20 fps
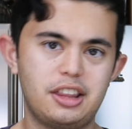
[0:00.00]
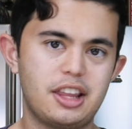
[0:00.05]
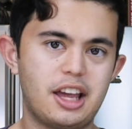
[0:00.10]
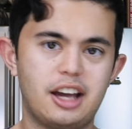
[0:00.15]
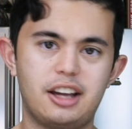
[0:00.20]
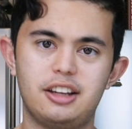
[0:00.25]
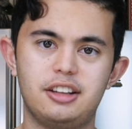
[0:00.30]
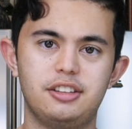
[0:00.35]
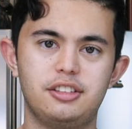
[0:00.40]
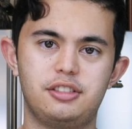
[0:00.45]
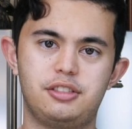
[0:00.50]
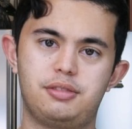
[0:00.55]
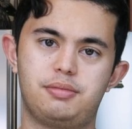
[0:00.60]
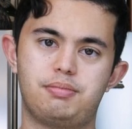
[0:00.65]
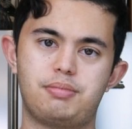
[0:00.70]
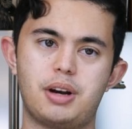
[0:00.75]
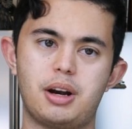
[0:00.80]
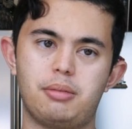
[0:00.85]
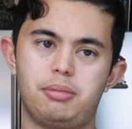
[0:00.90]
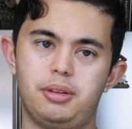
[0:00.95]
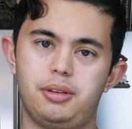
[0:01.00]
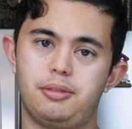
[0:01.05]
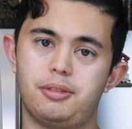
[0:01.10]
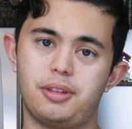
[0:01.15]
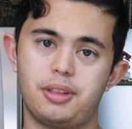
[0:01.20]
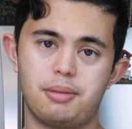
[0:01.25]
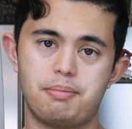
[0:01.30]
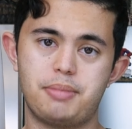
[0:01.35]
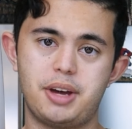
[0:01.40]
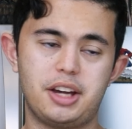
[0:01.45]
that is probably one
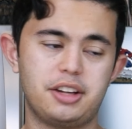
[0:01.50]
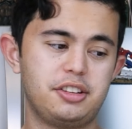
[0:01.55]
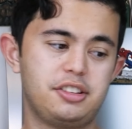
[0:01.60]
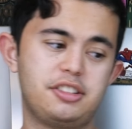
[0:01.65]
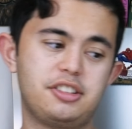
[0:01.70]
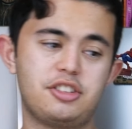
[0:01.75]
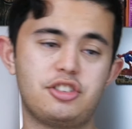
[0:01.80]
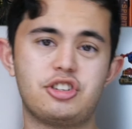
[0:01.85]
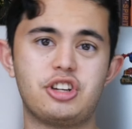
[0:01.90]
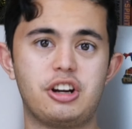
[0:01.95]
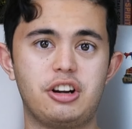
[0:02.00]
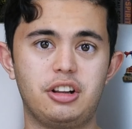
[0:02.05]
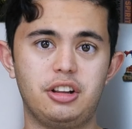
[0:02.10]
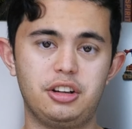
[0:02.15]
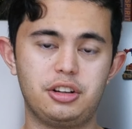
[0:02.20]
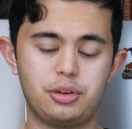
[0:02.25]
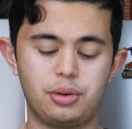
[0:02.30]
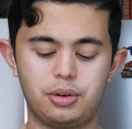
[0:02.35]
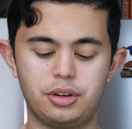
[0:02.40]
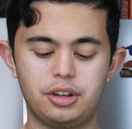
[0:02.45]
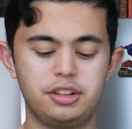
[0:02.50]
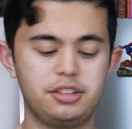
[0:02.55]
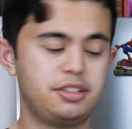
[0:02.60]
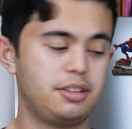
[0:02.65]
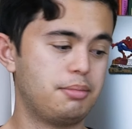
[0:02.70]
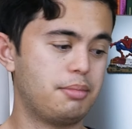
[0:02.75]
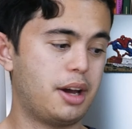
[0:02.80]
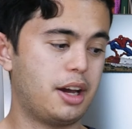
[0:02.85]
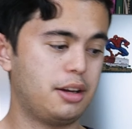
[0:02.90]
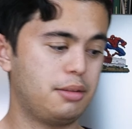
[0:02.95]
of the best cherry liqueurs in
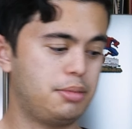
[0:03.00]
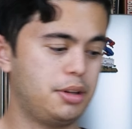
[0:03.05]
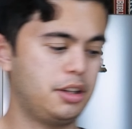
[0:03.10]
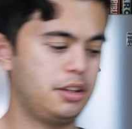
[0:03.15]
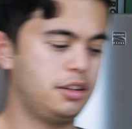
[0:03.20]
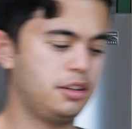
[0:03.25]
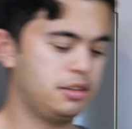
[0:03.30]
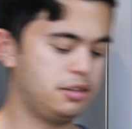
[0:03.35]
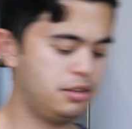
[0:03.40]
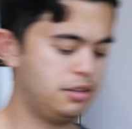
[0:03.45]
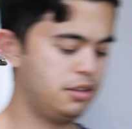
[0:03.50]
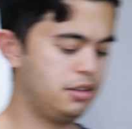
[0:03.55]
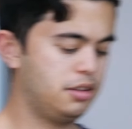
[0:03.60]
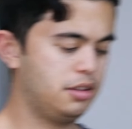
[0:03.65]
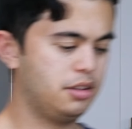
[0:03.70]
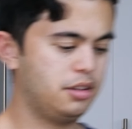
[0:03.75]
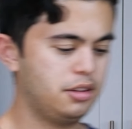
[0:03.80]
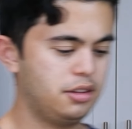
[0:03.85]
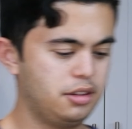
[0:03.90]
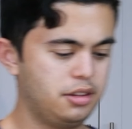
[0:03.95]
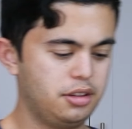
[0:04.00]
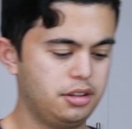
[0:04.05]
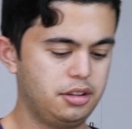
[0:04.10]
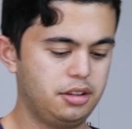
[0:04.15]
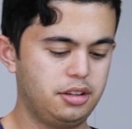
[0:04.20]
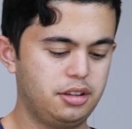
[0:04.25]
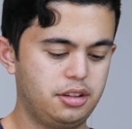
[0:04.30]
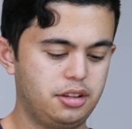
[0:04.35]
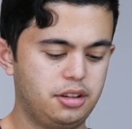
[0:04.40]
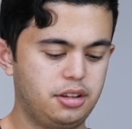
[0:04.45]
my
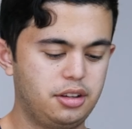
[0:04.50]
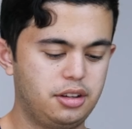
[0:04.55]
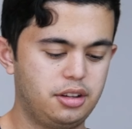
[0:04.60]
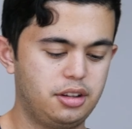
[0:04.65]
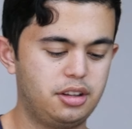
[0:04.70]
opinion.